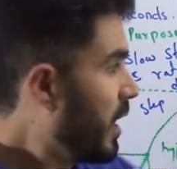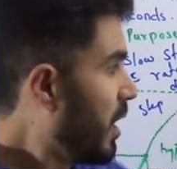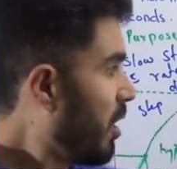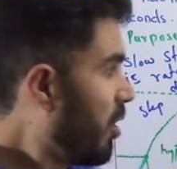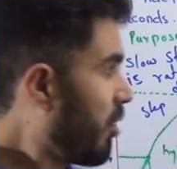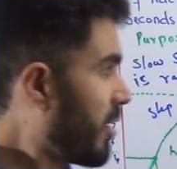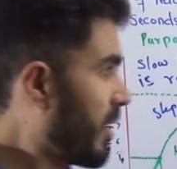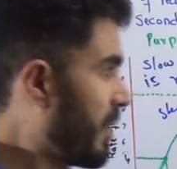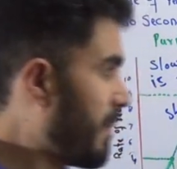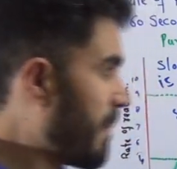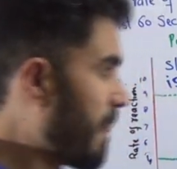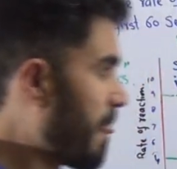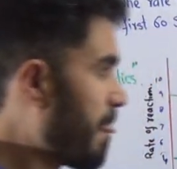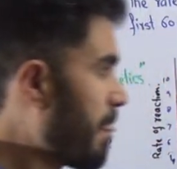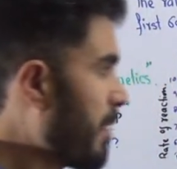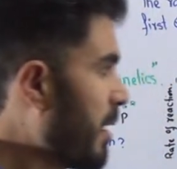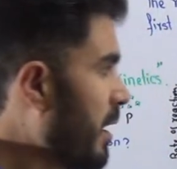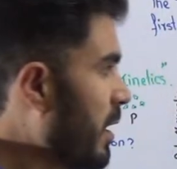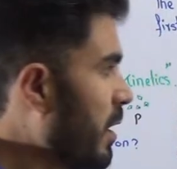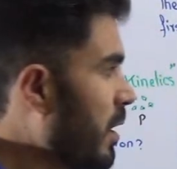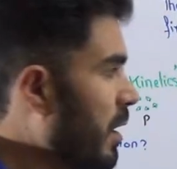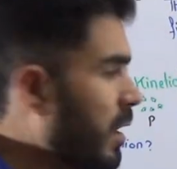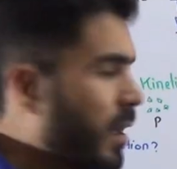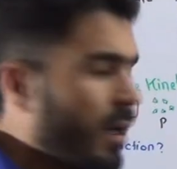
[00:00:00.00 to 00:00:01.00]
Okay,
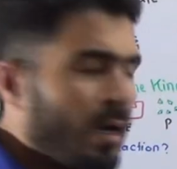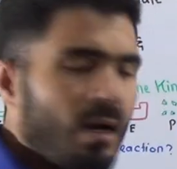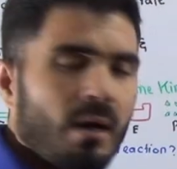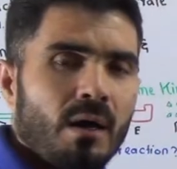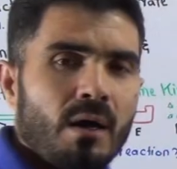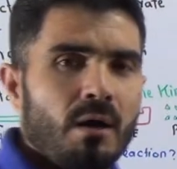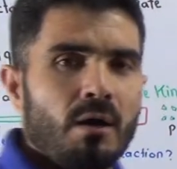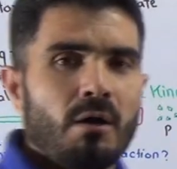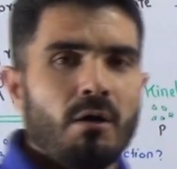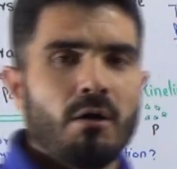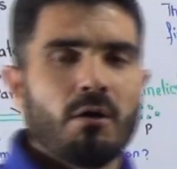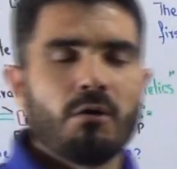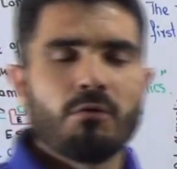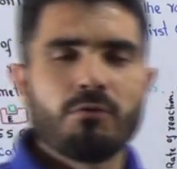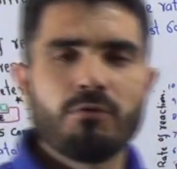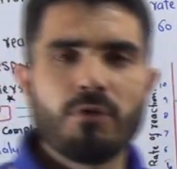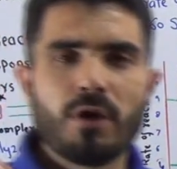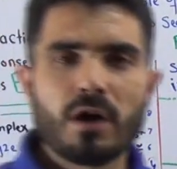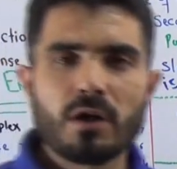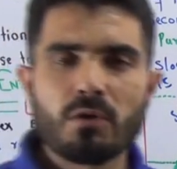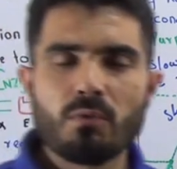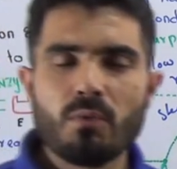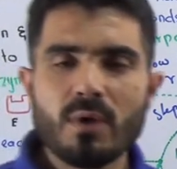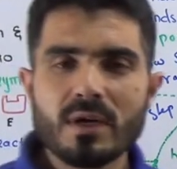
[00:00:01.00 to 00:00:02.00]

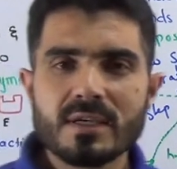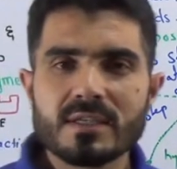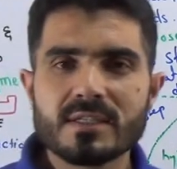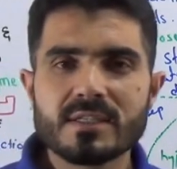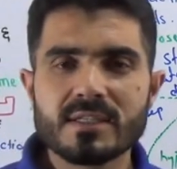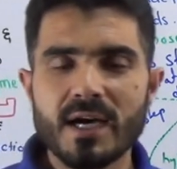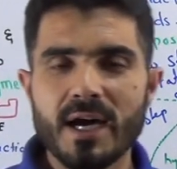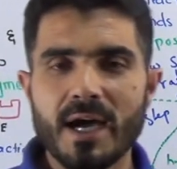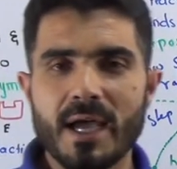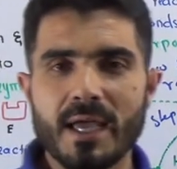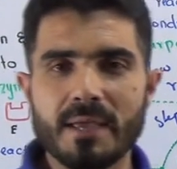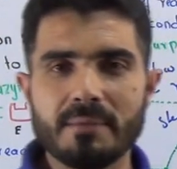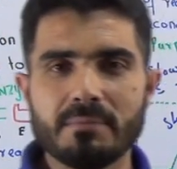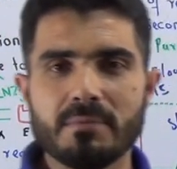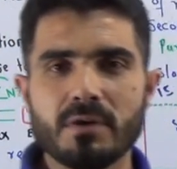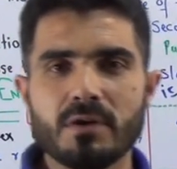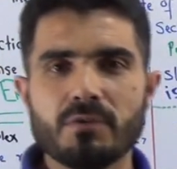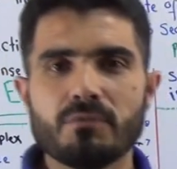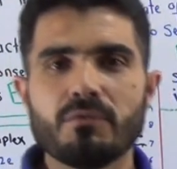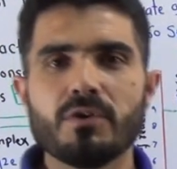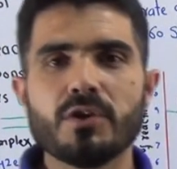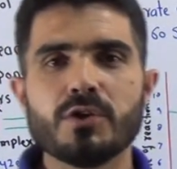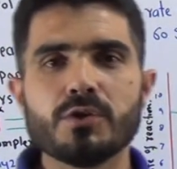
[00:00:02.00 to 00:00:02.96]
for what time will